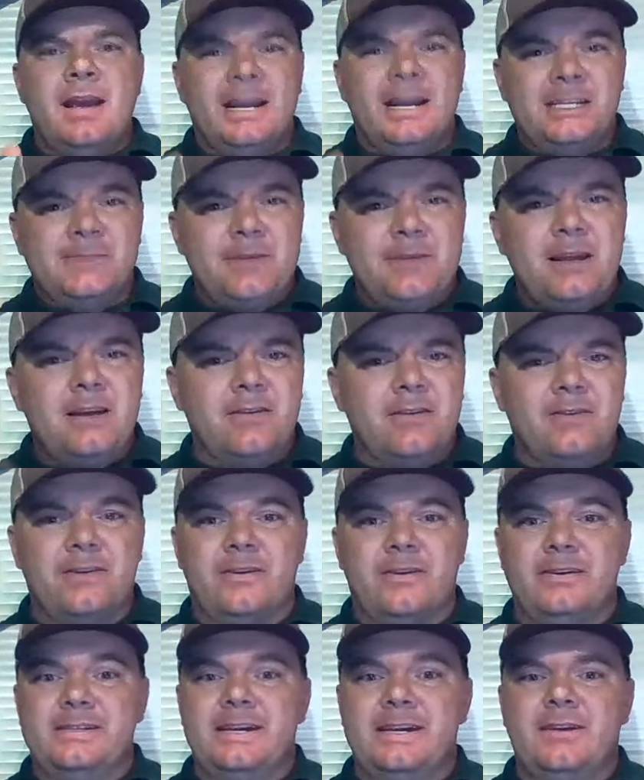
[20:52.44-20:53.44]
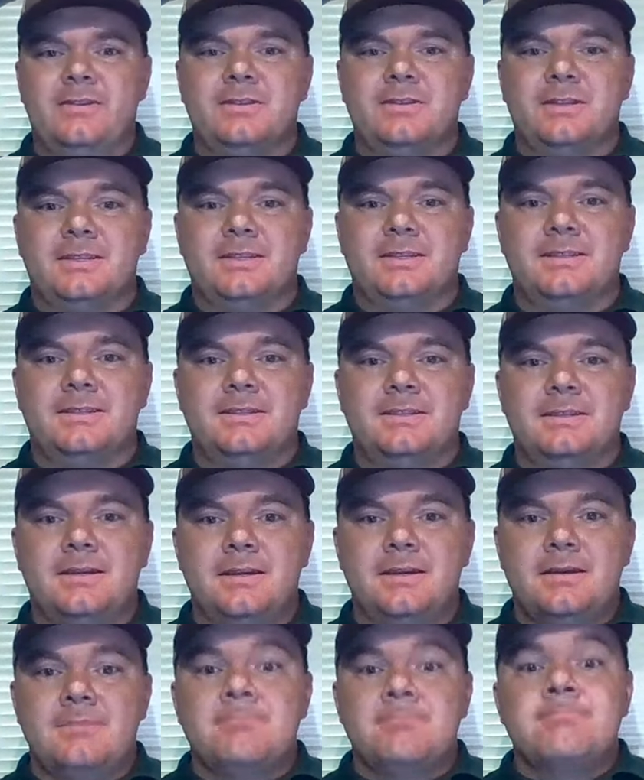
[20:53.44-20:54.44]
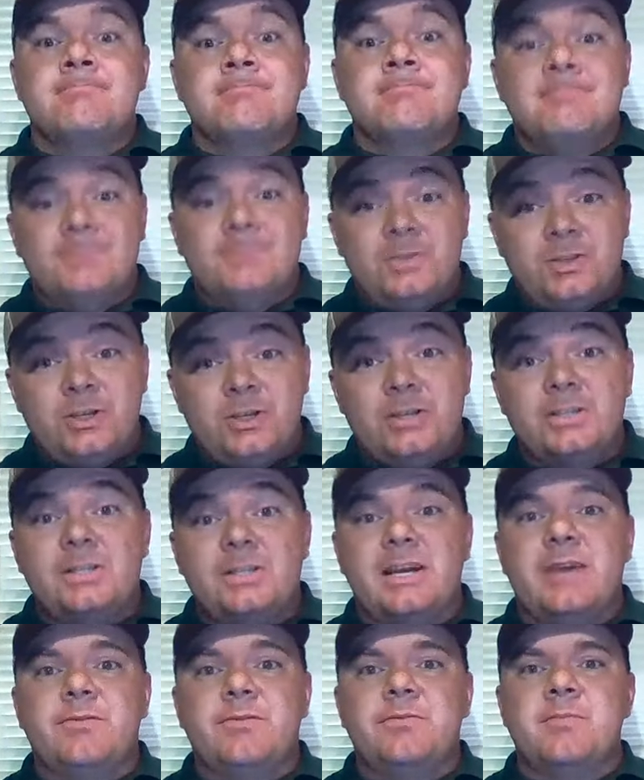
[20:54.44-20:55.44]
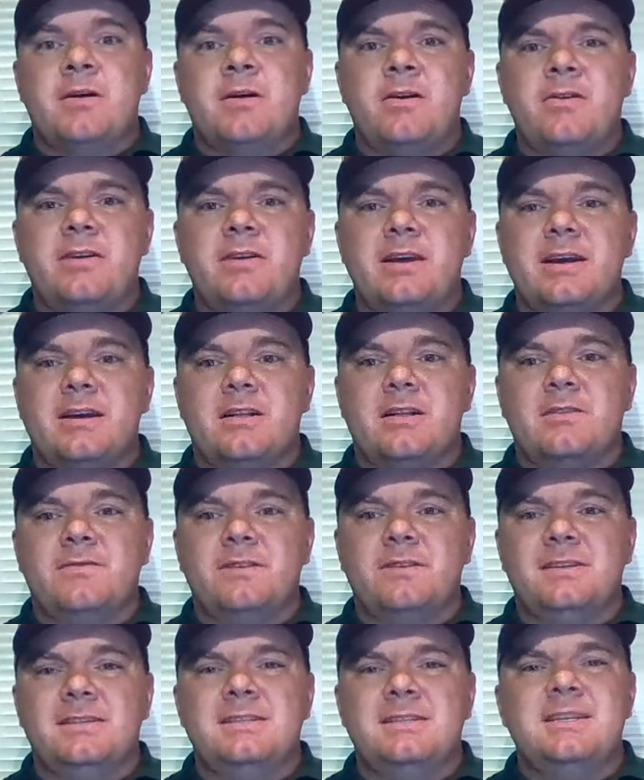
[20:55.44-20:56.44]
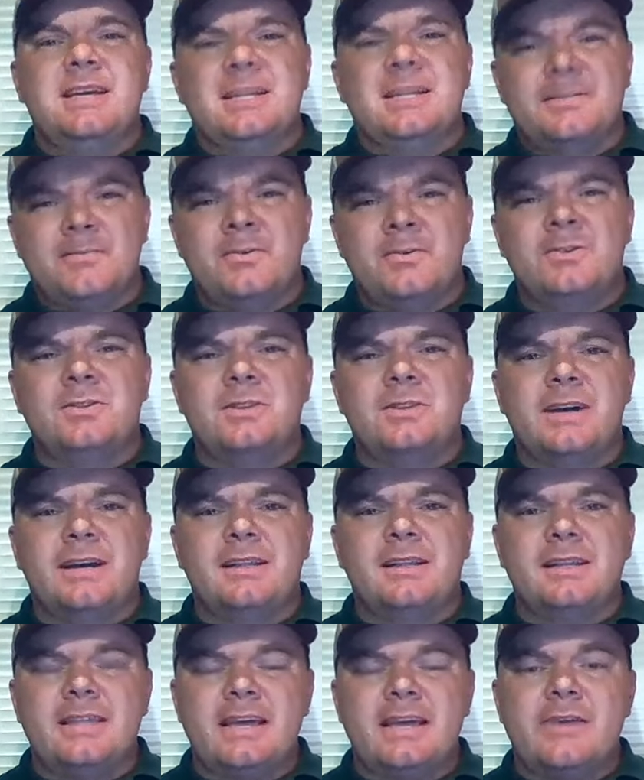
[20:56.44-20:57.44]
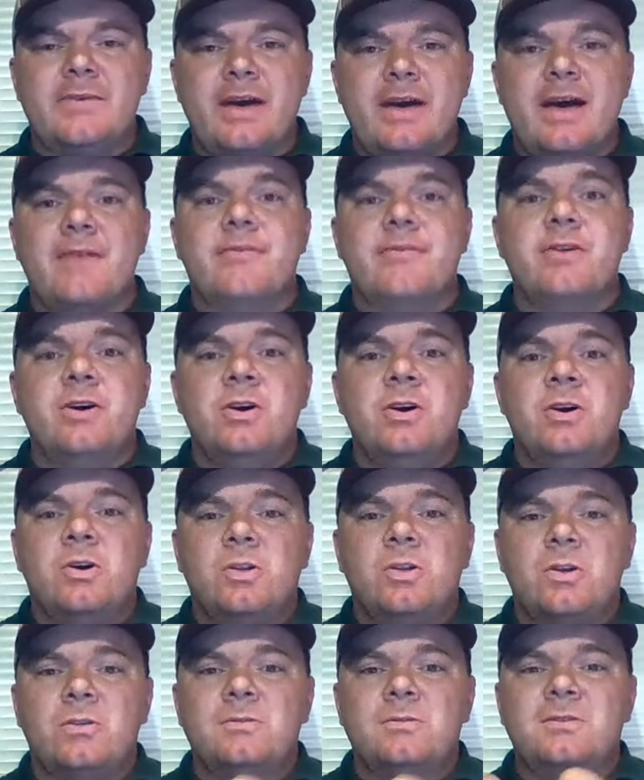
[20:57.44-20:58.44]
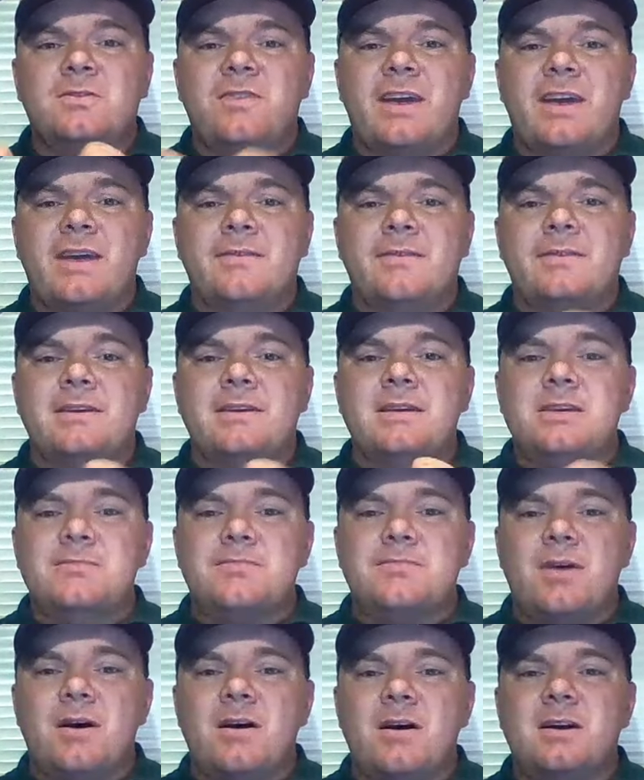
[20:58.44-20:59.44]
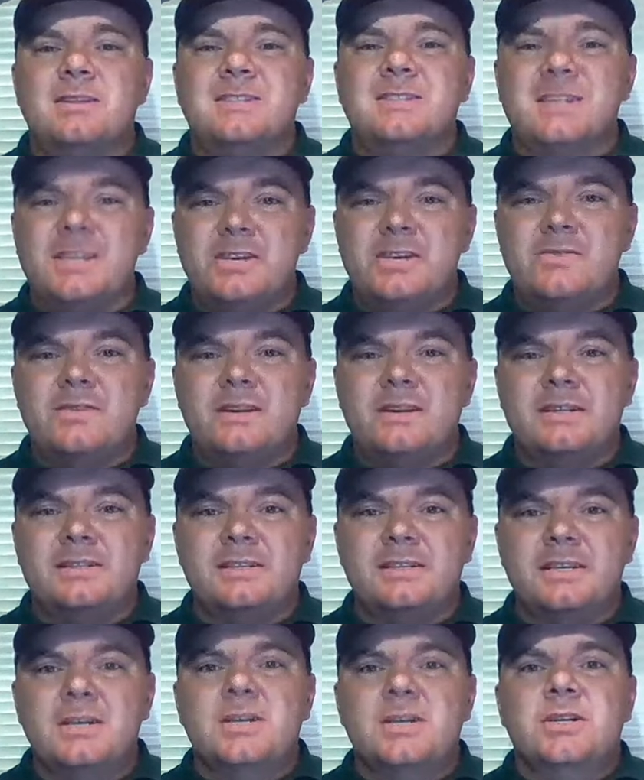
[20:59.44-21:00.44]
And speaking of their intelligence, just like with modern day elephants, it's most likely they will have close family bonds and units.